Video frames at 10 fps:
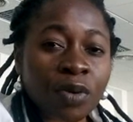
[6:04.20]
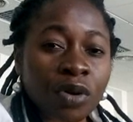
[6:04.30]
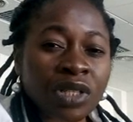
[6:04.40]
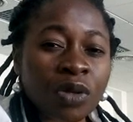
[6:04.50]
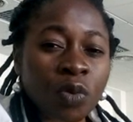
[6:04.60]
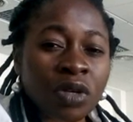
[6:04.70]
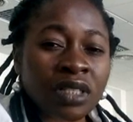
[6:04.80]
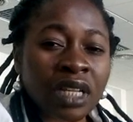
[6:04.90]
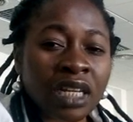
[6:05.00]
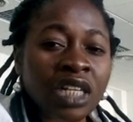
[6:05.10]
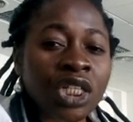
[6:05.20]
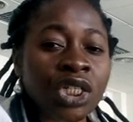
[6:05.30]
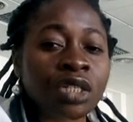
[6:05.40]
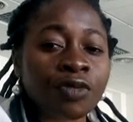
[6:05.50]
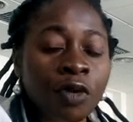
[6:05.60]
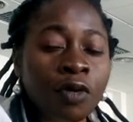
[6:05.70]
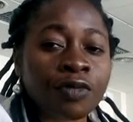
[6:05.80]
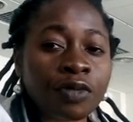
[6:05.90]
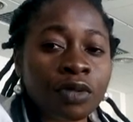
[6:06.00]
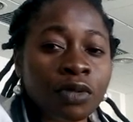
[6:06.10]
because it was an initiative of
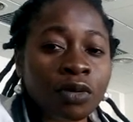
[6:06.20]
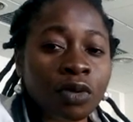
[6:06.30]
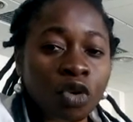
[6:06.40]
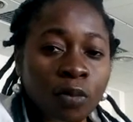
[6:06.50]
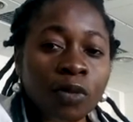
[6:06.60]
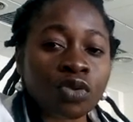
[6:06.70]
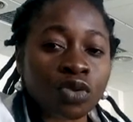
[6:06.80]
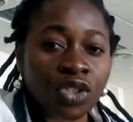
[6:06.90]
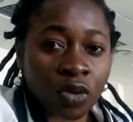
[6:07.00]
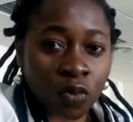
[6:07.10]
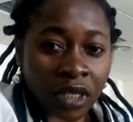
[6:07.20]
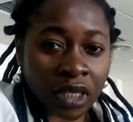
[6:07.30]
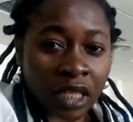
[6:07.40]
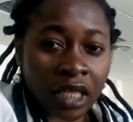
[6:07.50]
global social work.